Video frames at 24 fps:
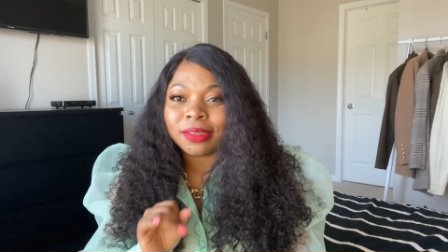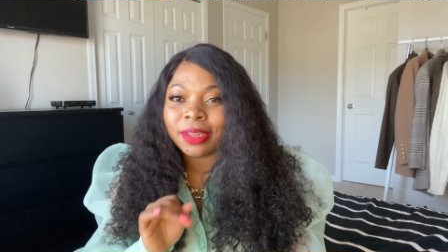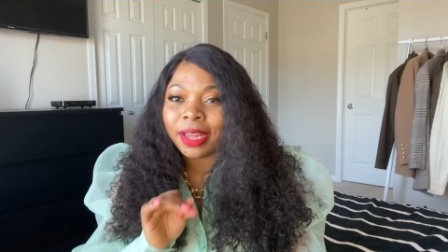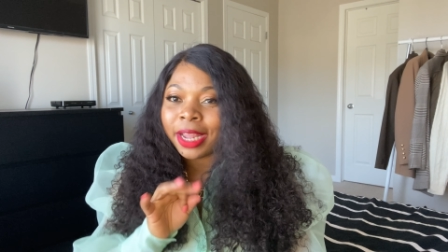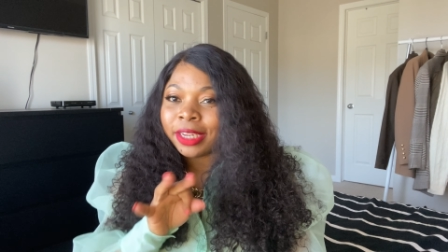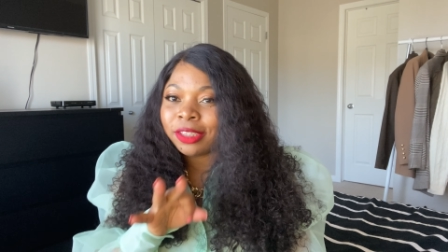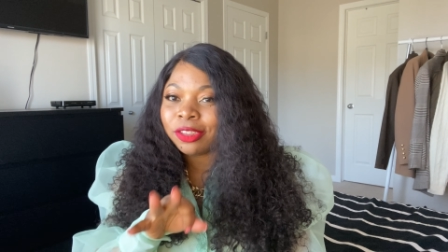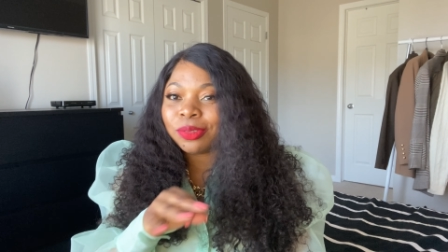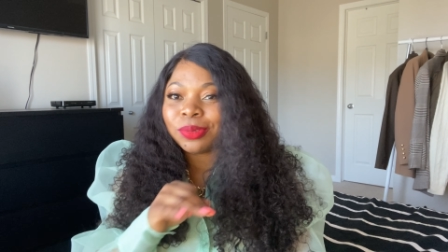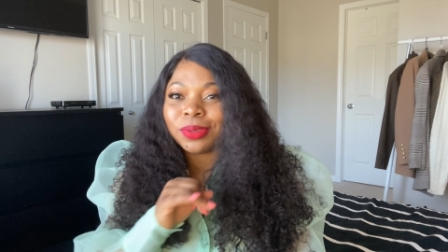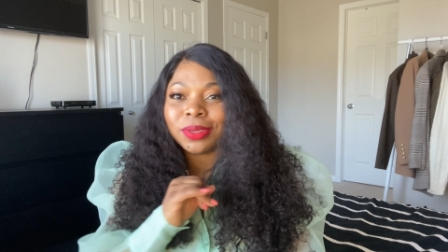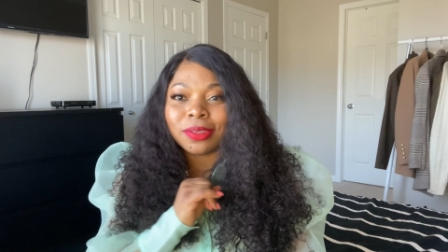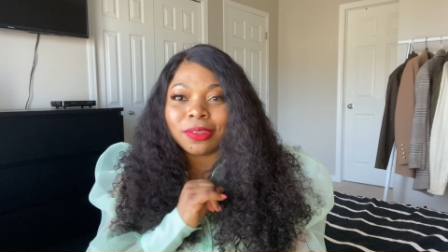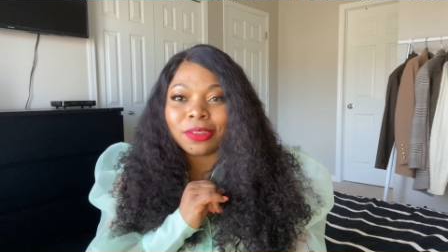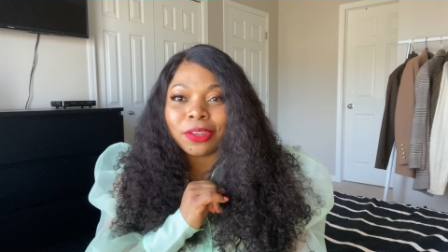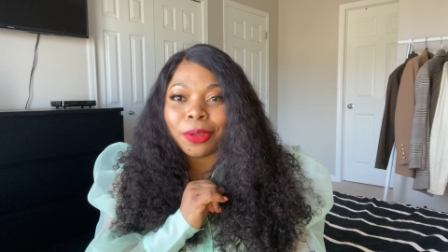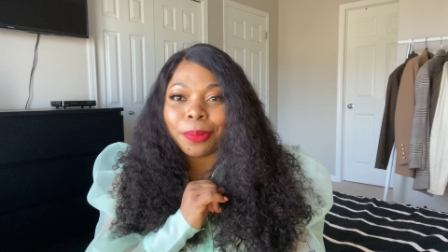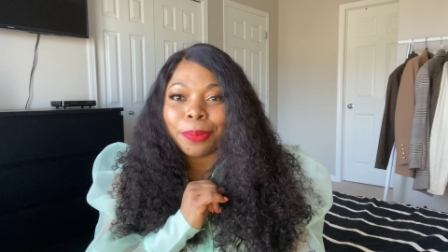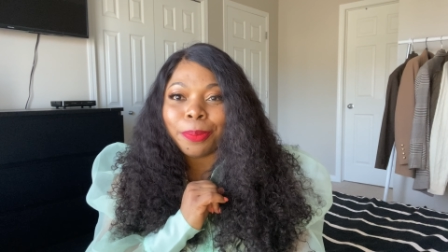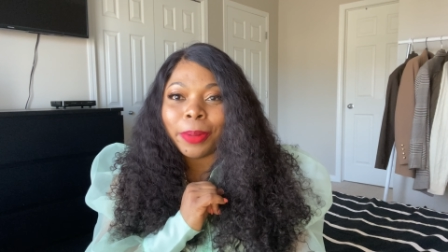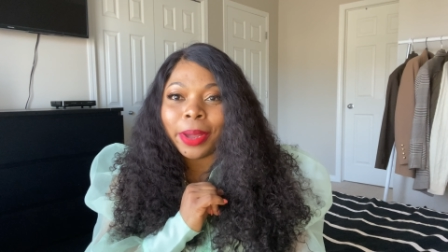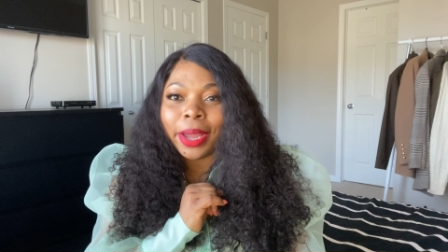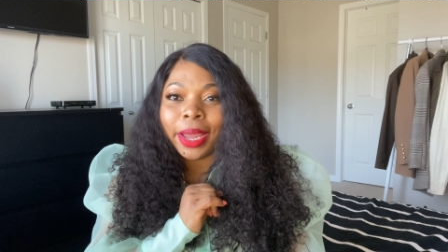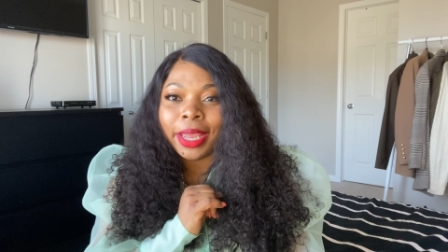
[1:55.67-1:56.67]
So I just want to
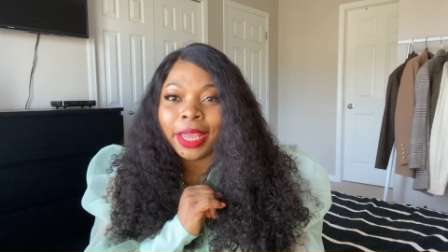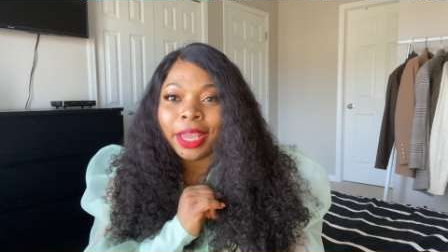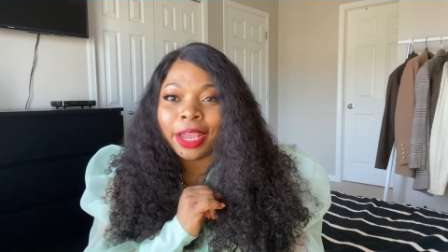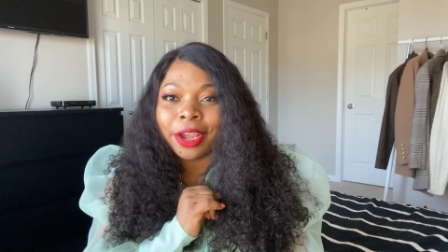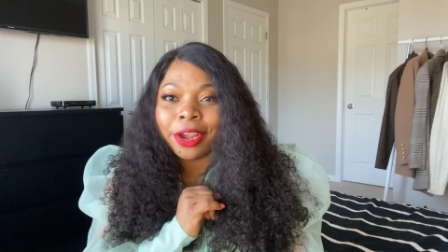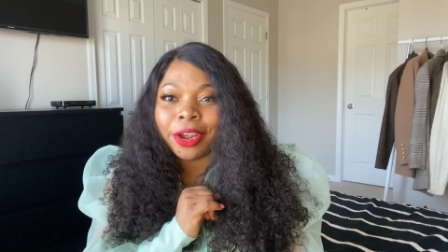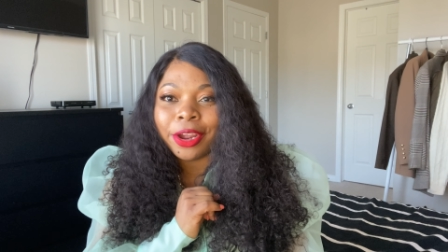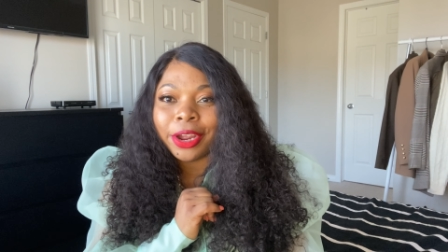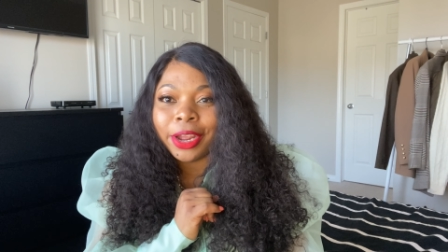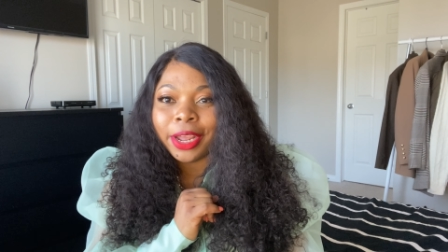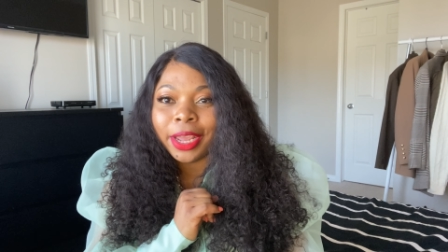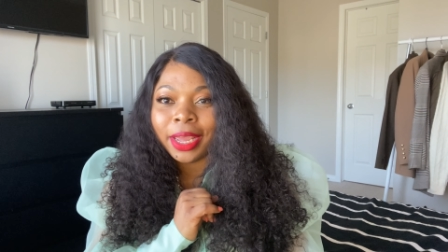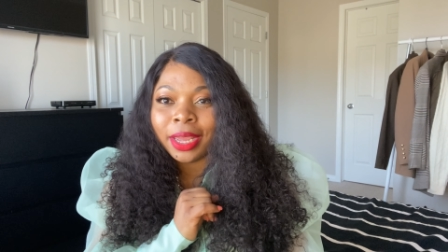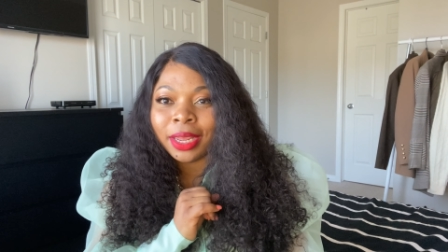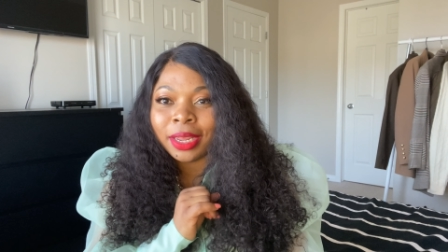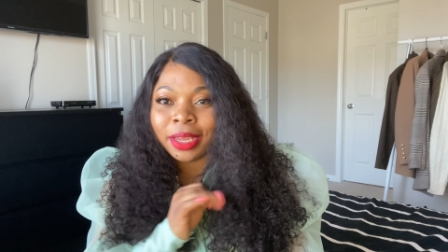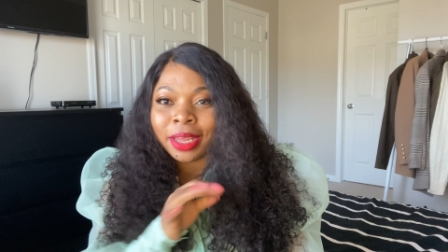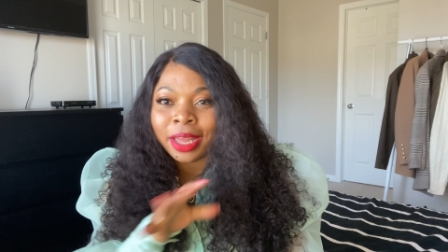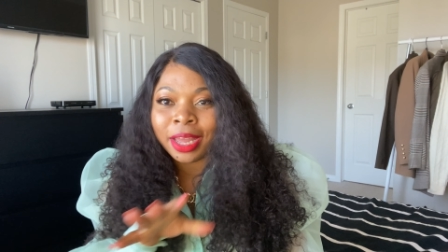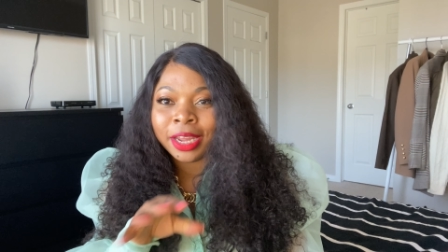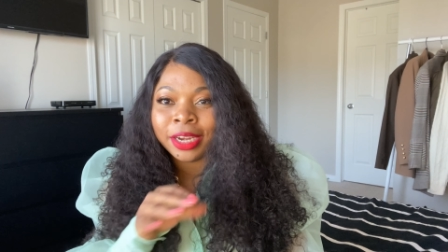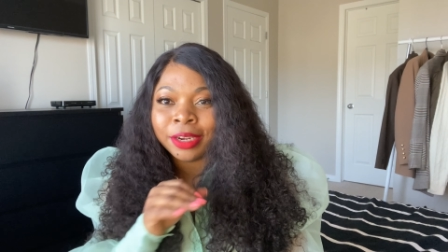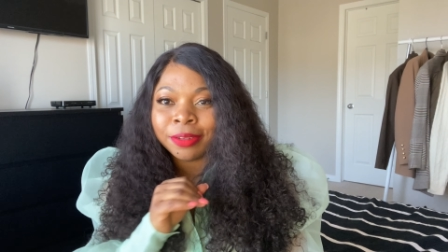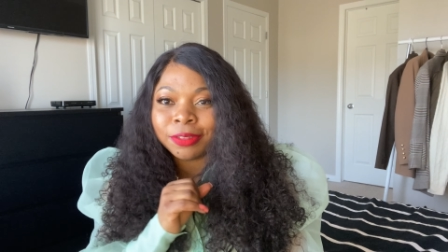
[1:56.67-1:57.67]
stop by here and
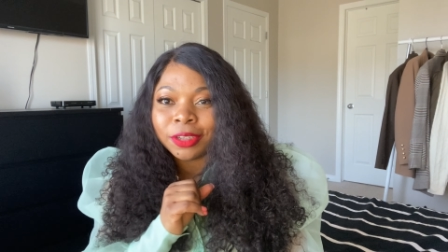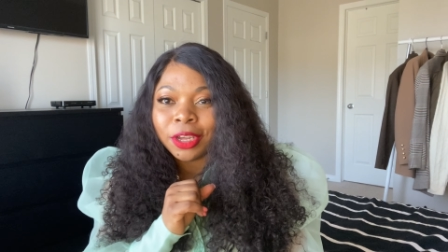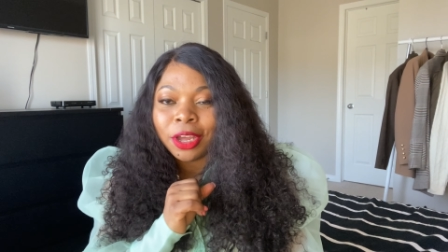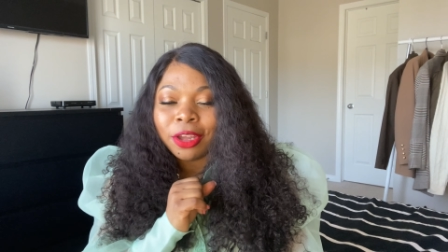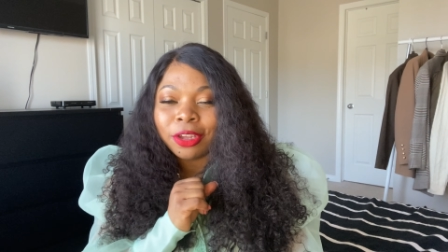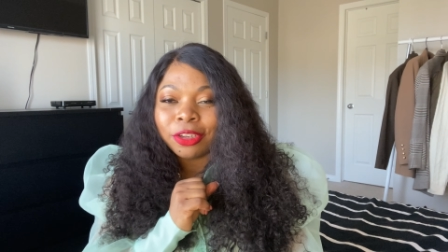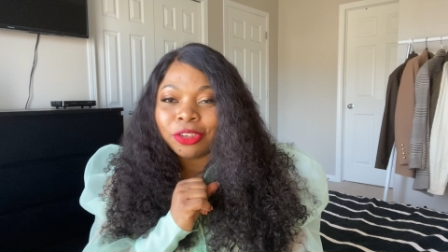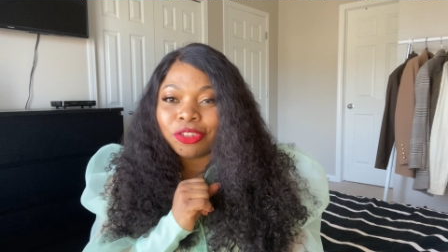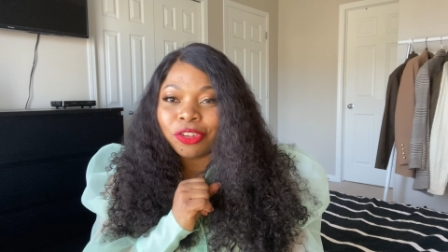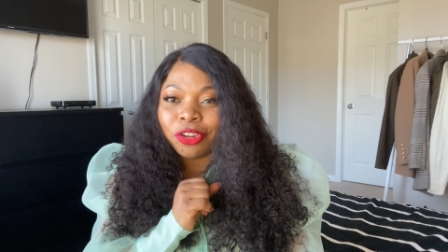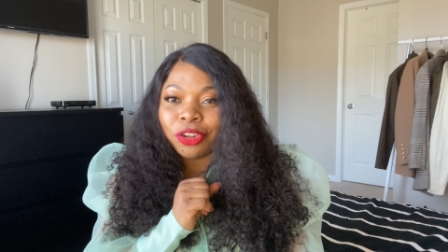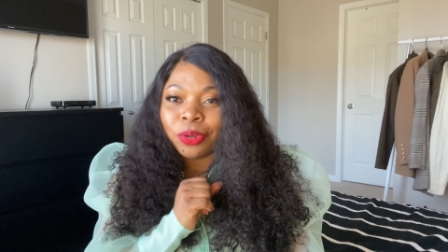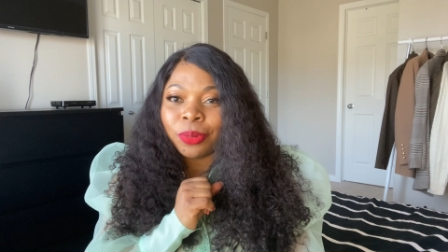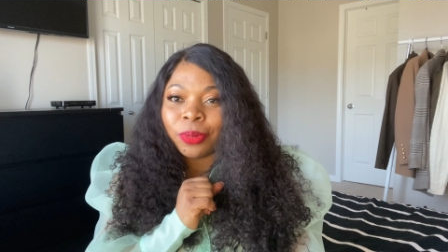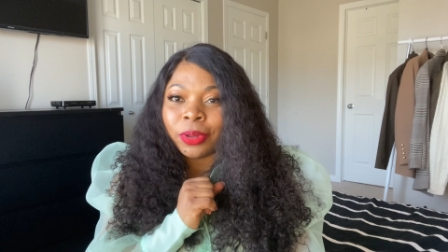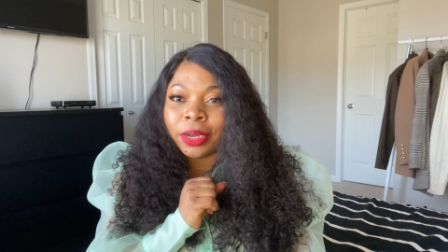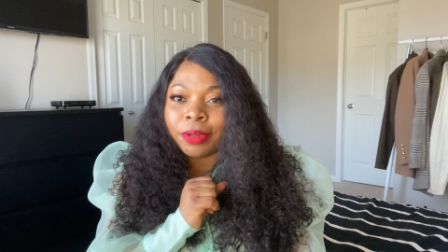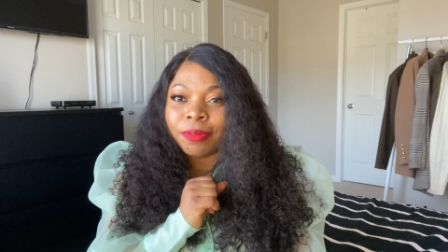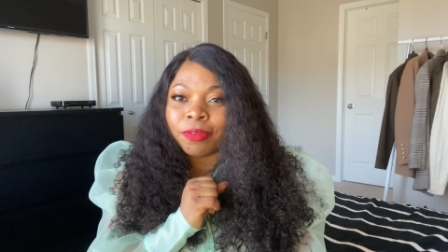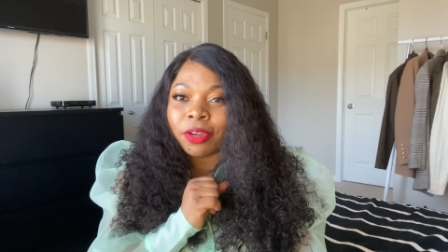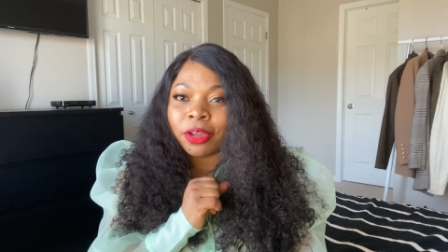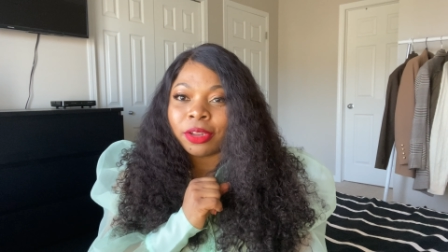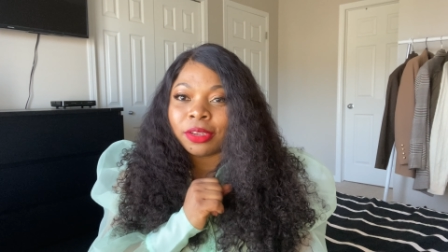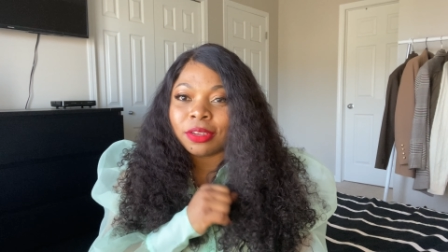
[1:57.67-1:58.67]
kind of show you what
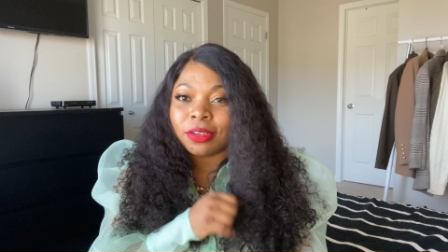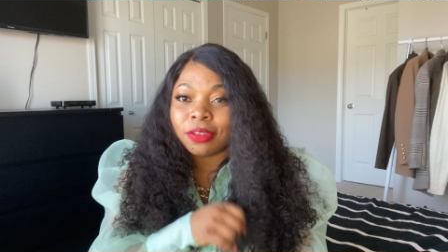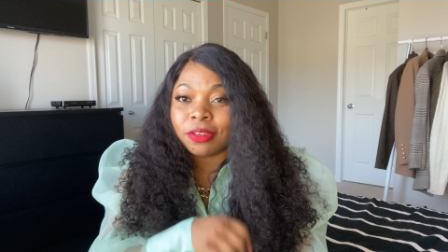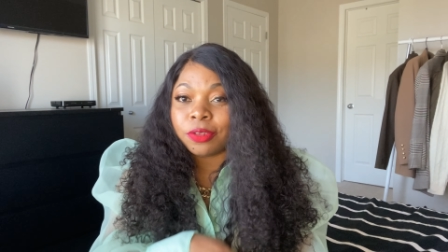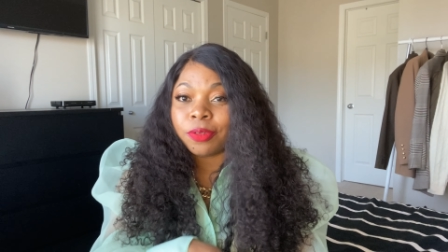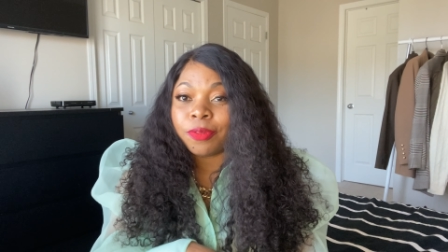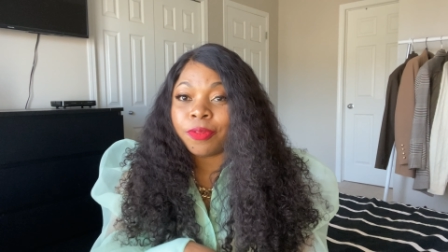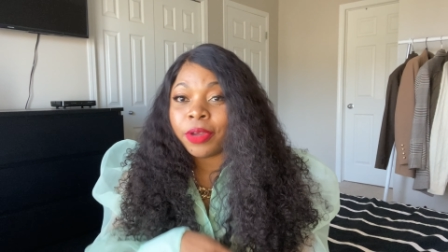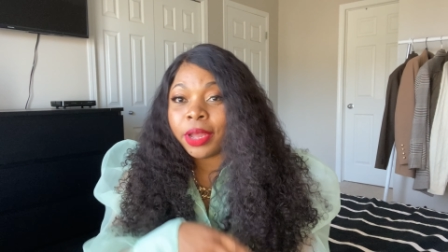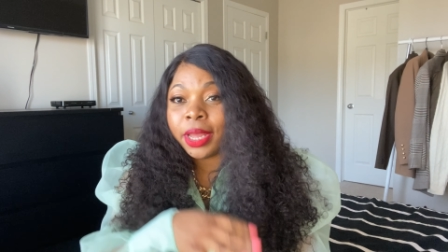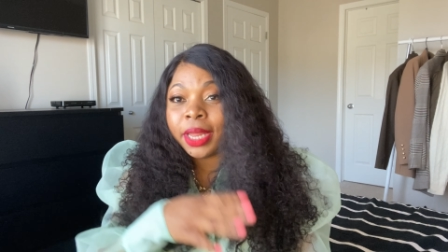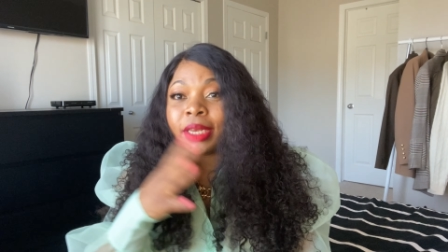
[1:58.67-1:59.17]
I've gotten so far.